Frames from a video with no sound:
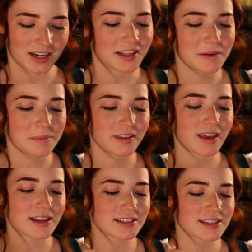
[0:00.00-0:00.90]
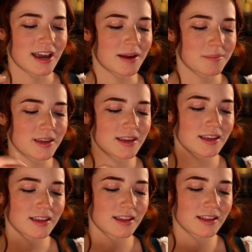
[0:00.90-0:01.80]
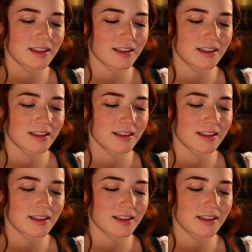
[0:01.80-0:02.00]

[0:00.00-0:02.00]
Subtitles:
Gotta keep the guests happy.